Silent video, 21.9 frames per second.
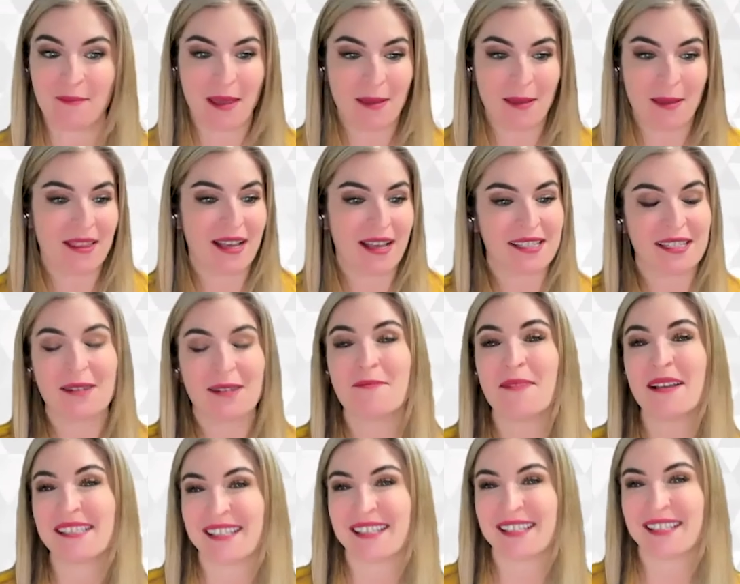Maybe that's an
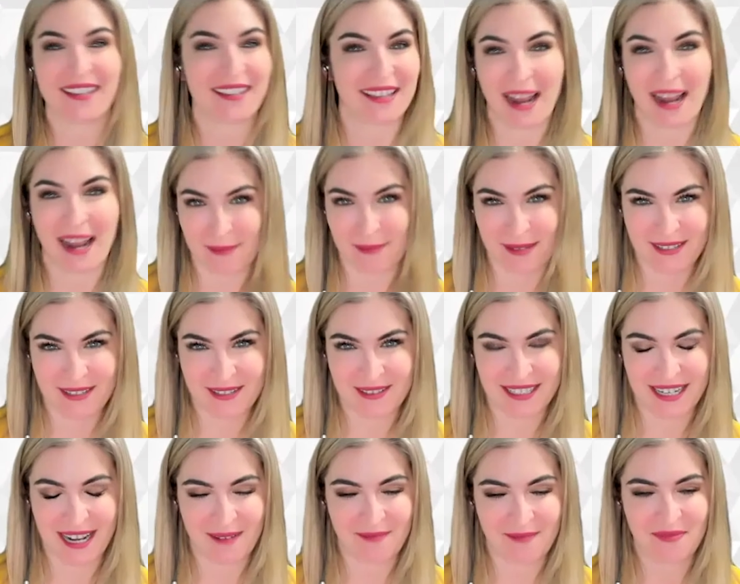amazing thing that happened to you
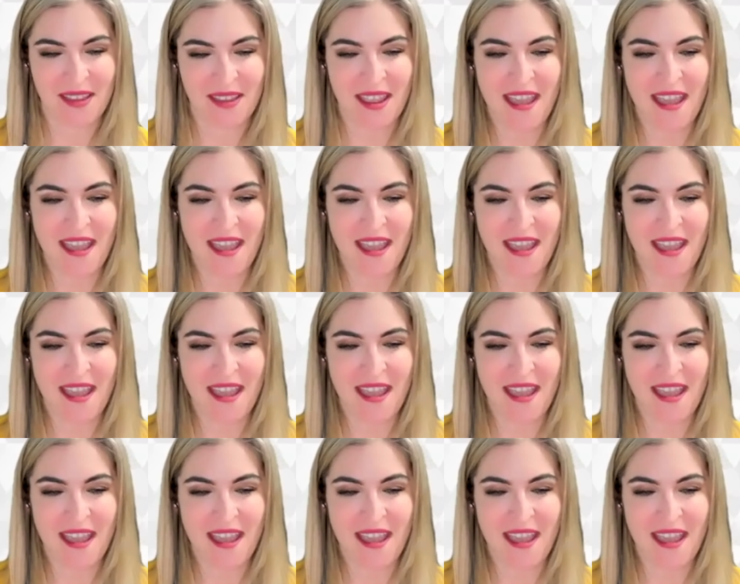today.